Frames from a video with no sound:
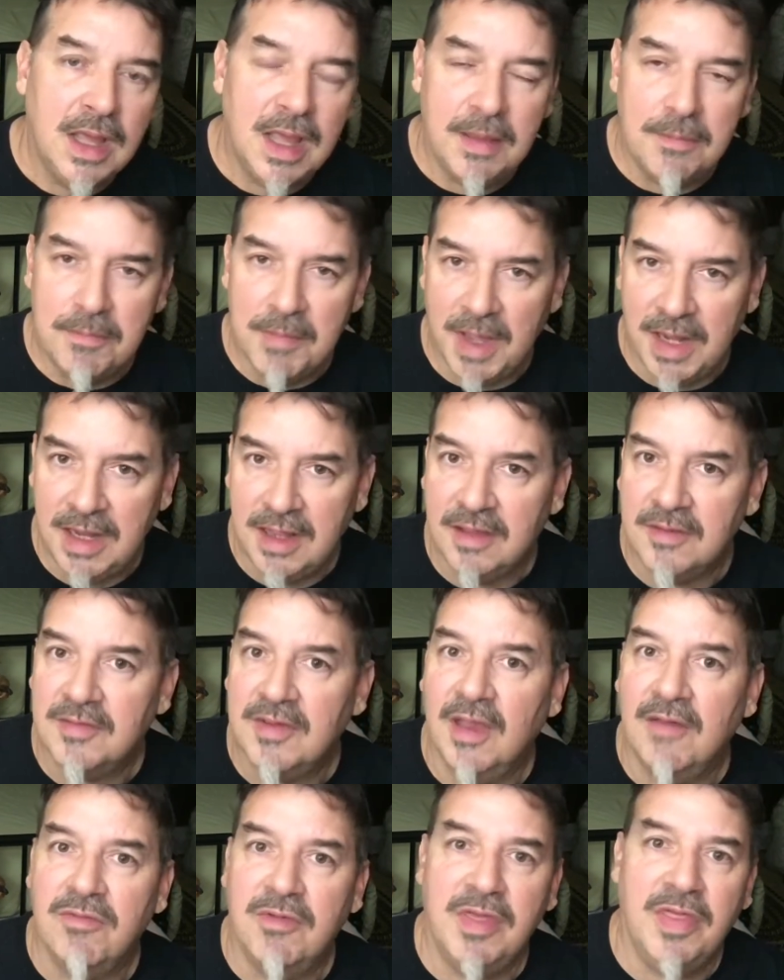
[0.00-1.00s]
Money is
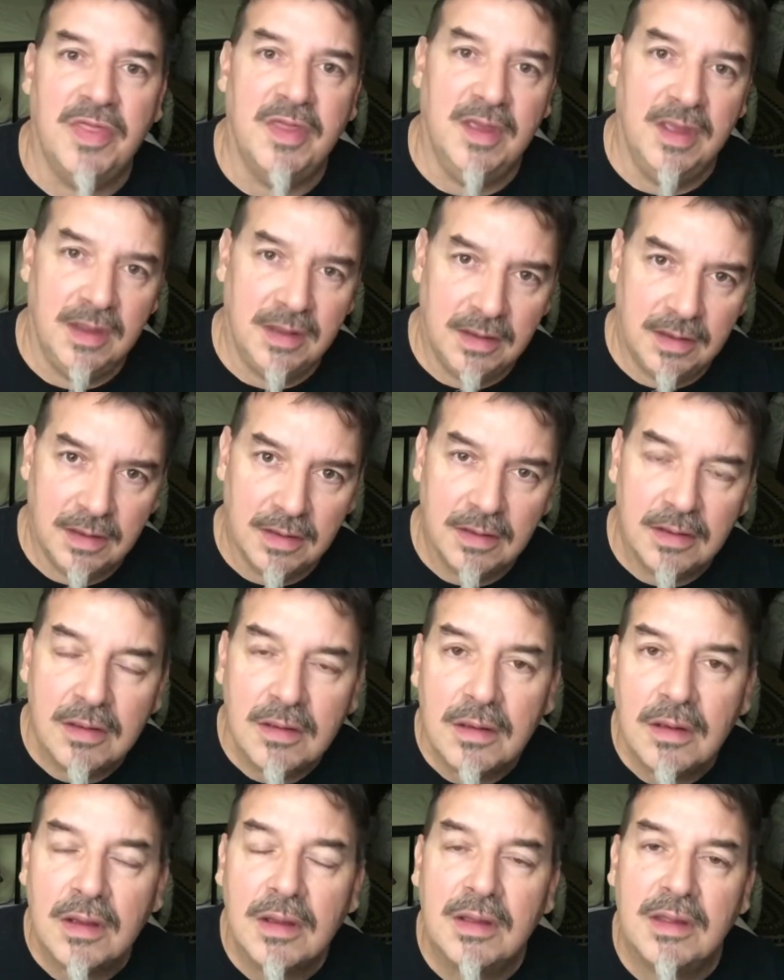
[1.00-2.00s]
everything,
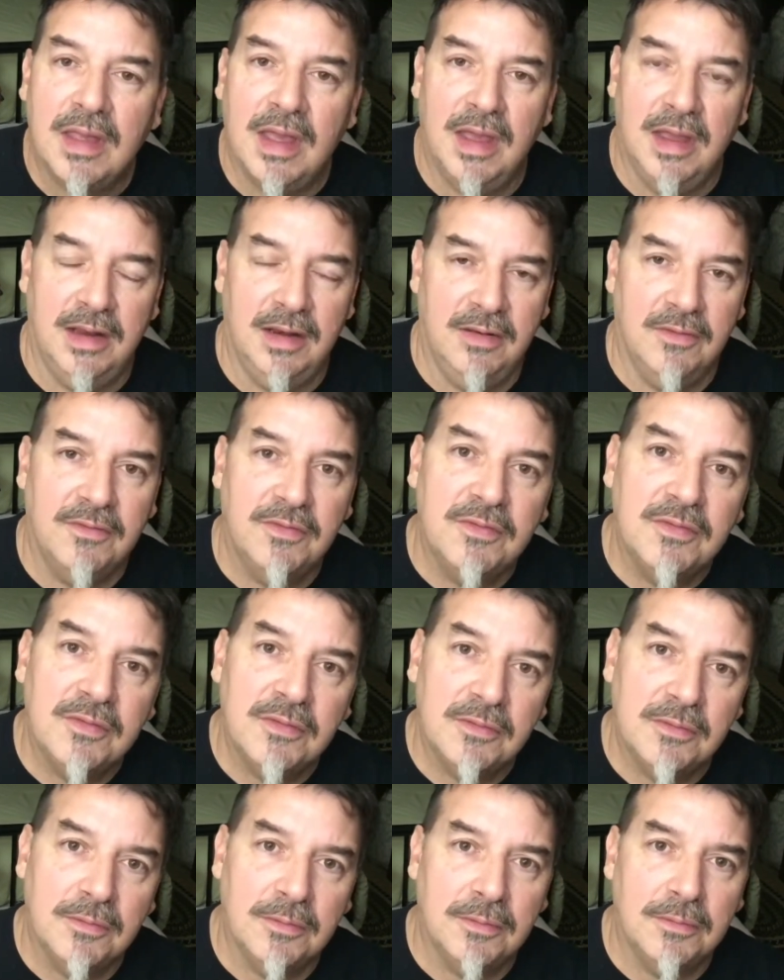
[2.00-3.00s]
kind of.
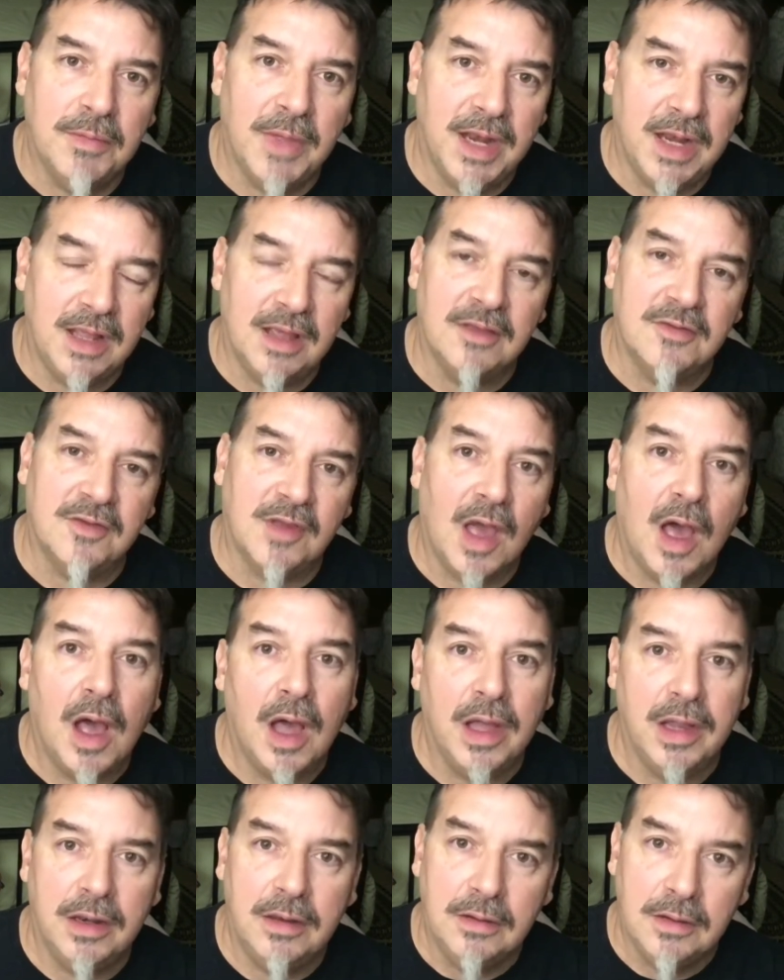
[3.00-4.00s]
Money is
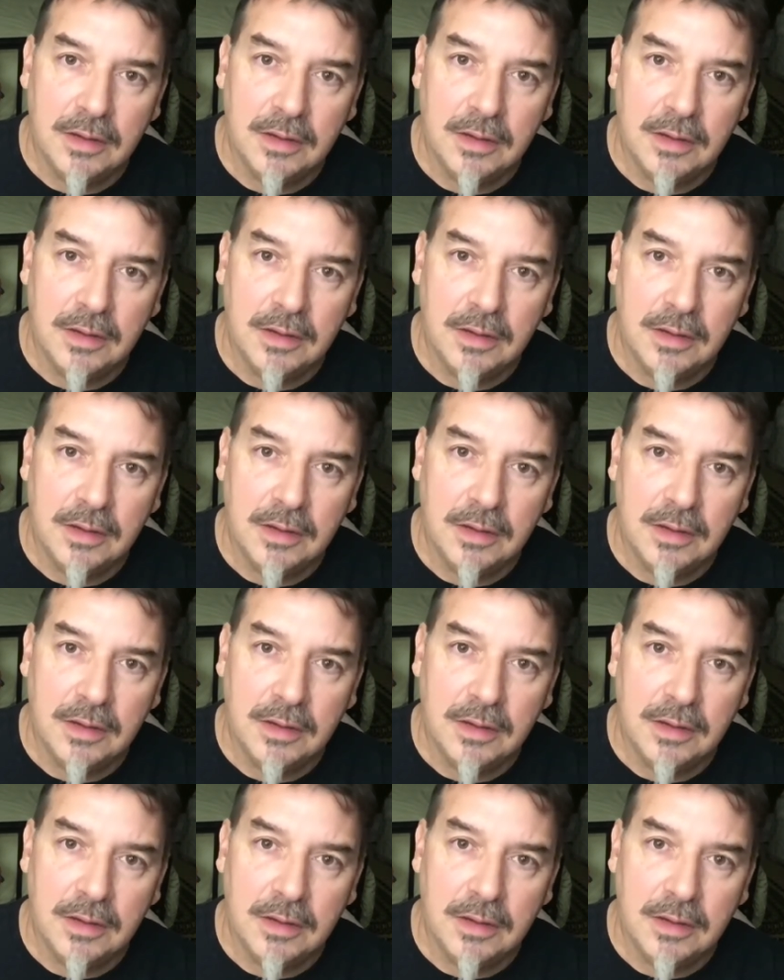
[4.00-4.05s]
God.